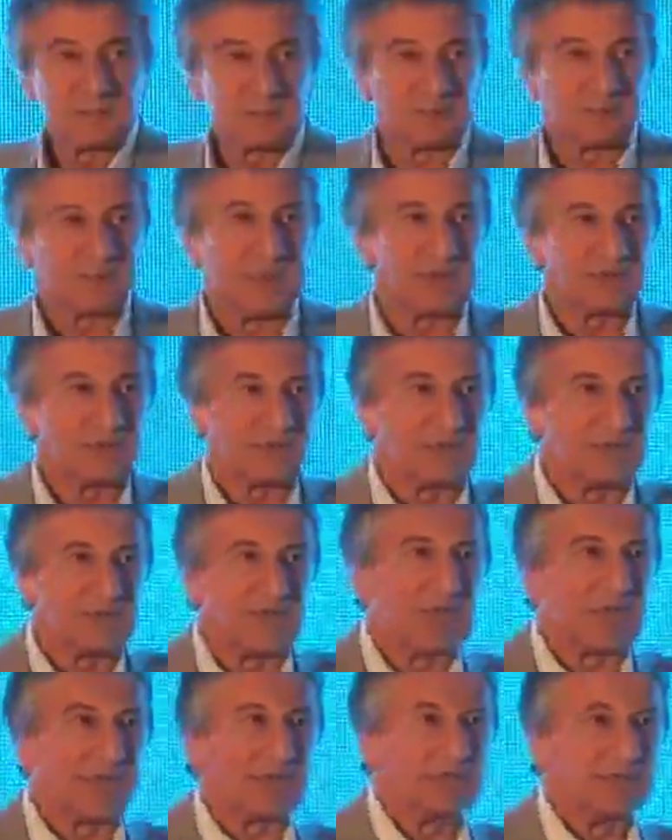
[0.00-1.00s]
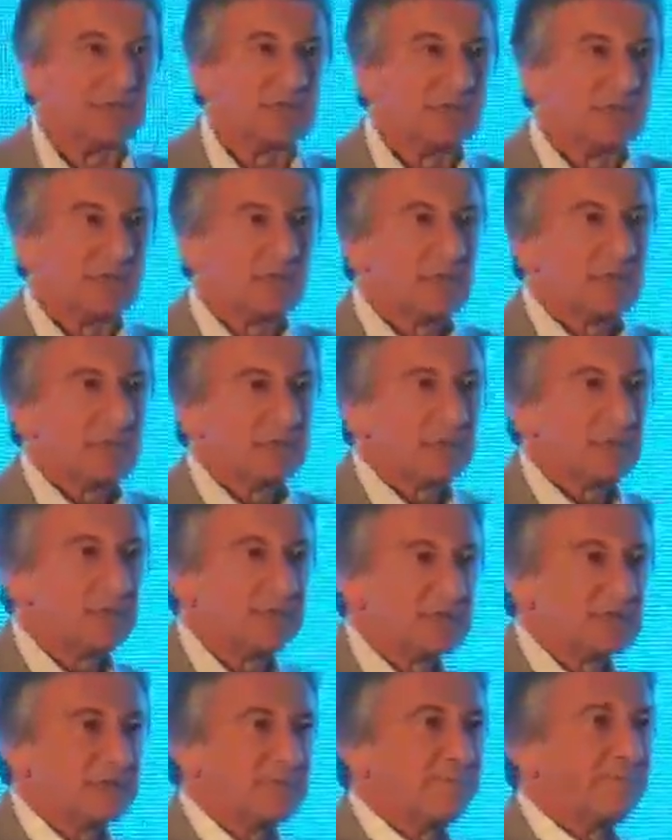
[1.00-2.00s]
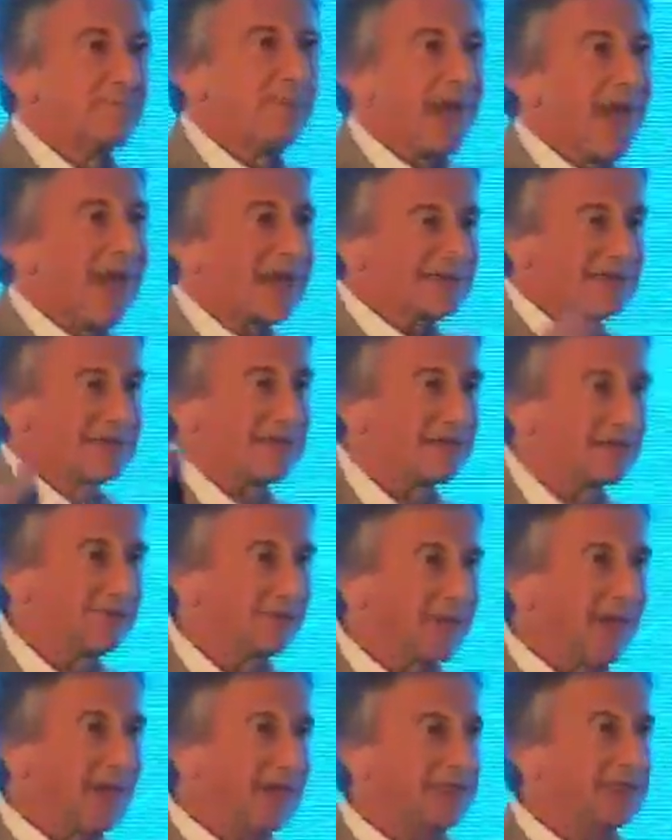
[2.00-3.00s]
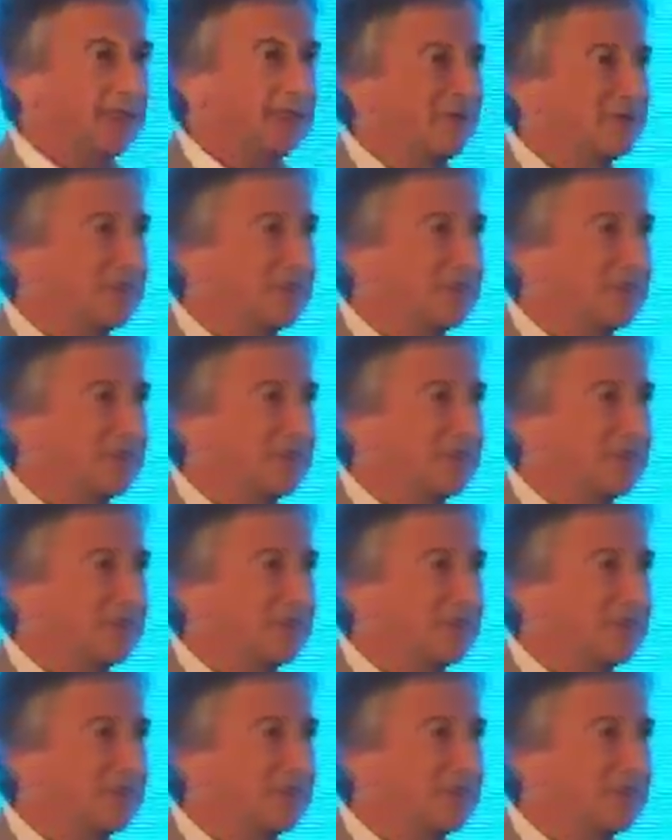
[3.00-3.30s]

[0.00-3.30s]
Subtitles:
spent online. So just massive, massive